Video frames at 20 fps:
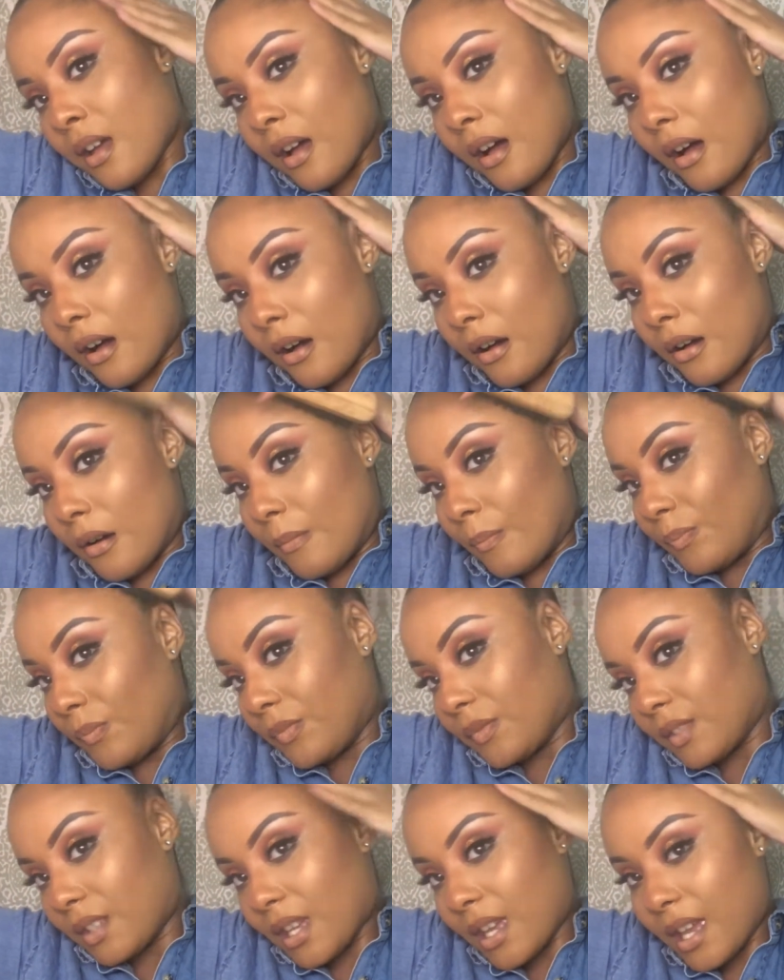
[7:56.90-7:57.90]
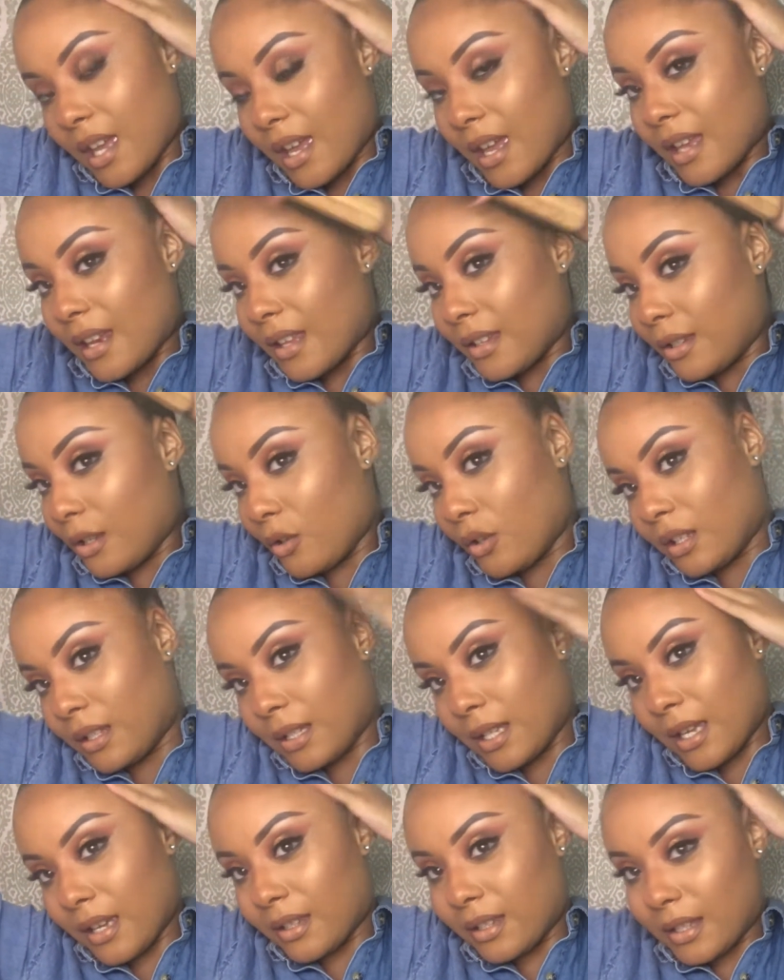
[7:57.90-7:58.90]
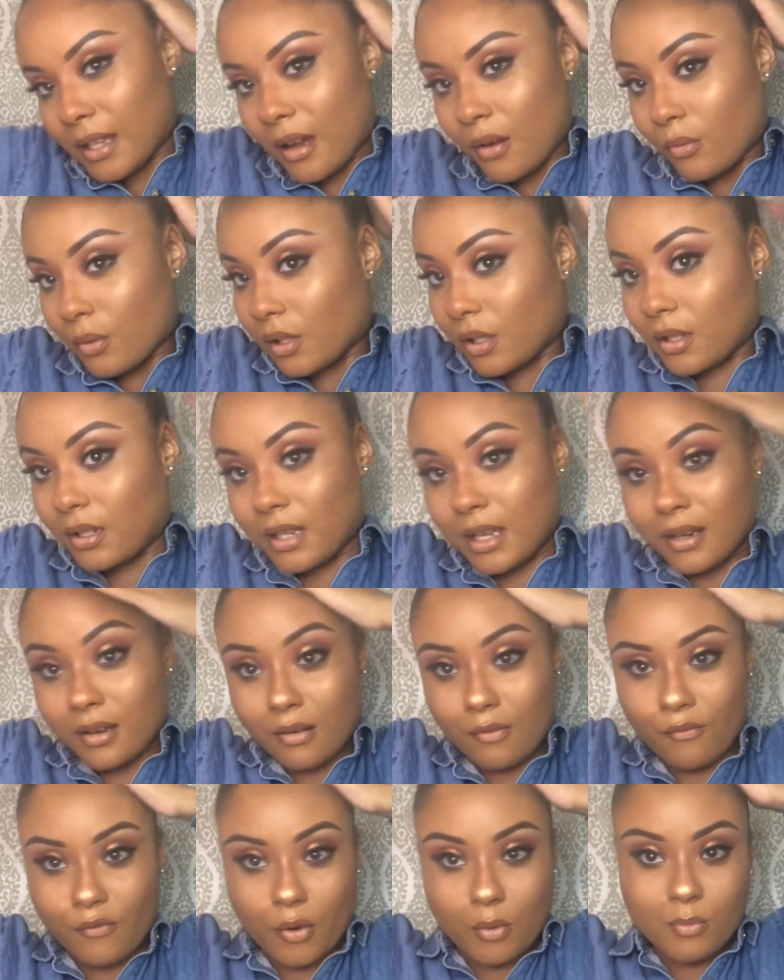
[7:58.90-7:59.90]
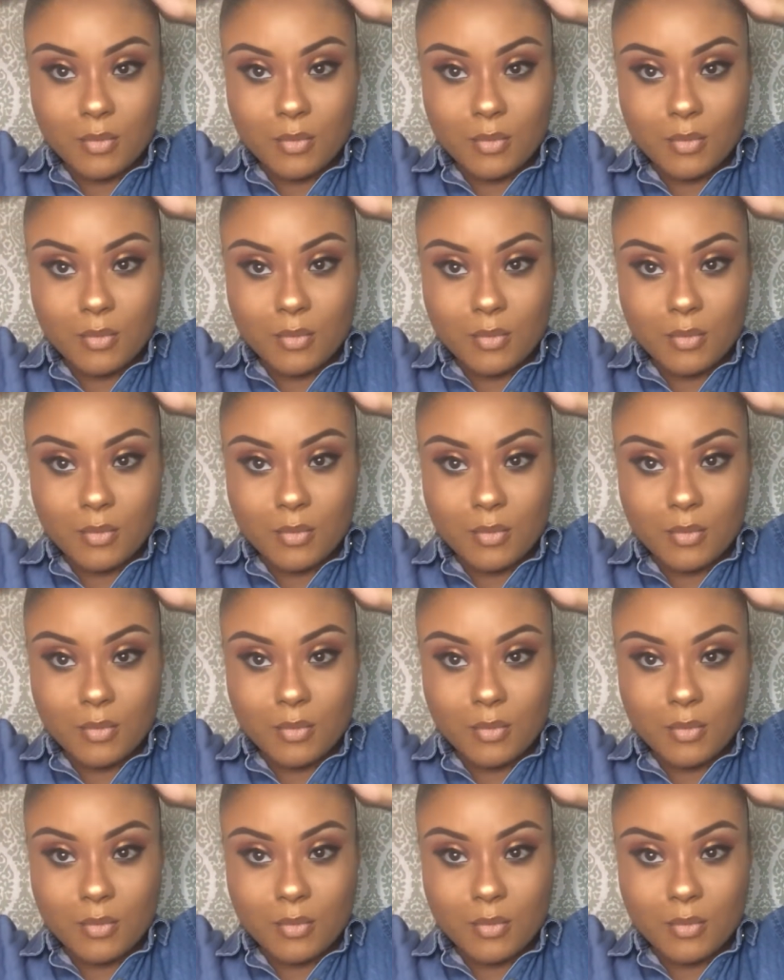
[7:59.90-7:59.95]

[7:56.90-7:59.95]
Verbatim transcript: Um, and as you can see, it's not really needed for